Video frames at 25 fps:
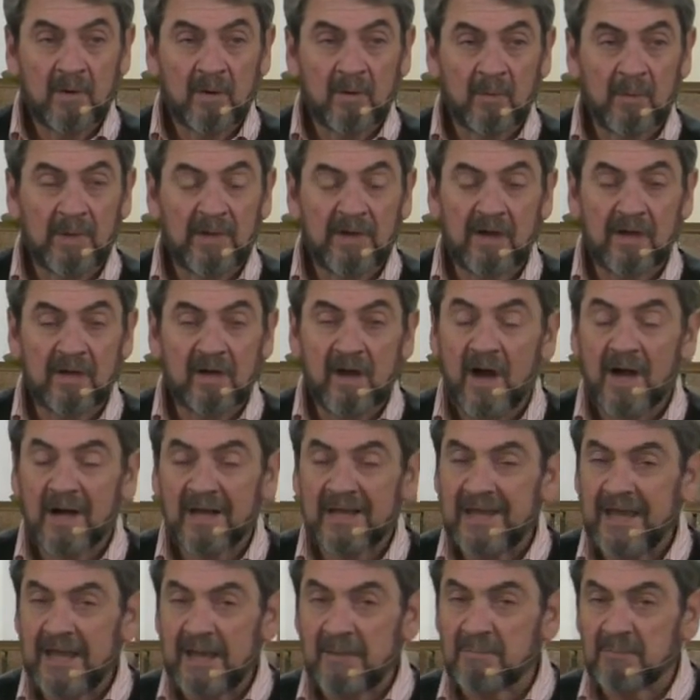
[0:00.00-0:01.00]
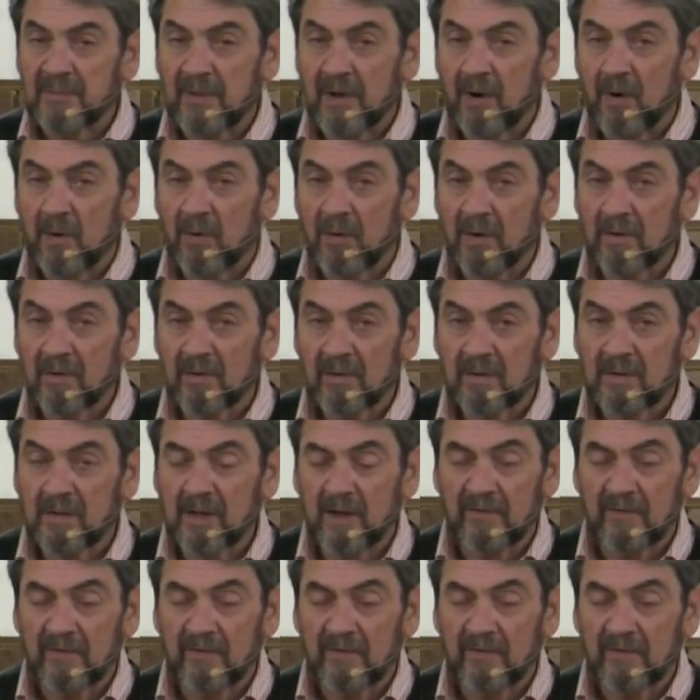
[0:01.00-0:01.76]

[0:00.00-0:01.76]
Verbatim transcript: We could not keep the old